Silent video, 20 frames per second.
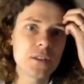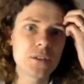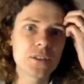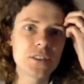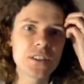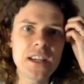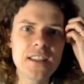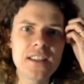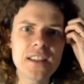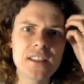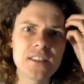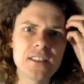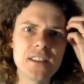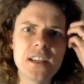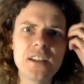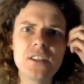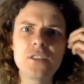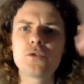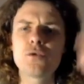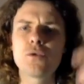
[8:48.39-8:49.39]
you'll see these
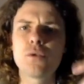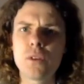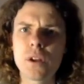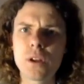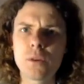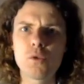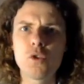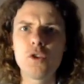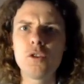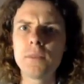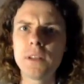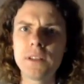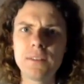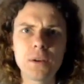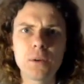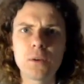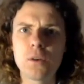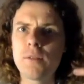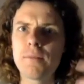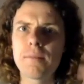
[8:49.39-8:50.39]
things, drawing room,
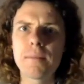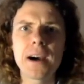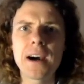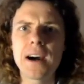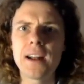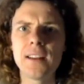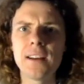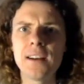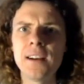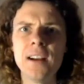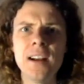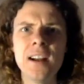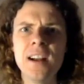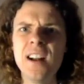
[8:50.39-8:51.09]
living room, parlour,